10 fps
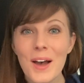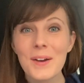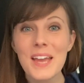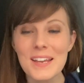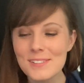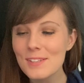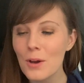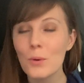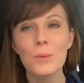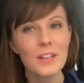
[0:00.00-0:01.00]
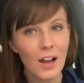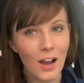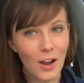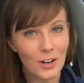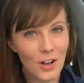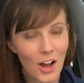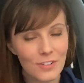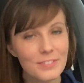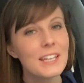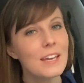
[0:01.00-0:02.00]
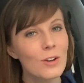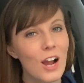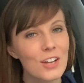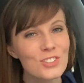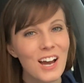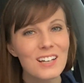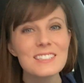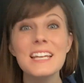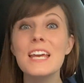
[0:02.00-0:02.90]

Okay, so we got our coffee and our hot chocolate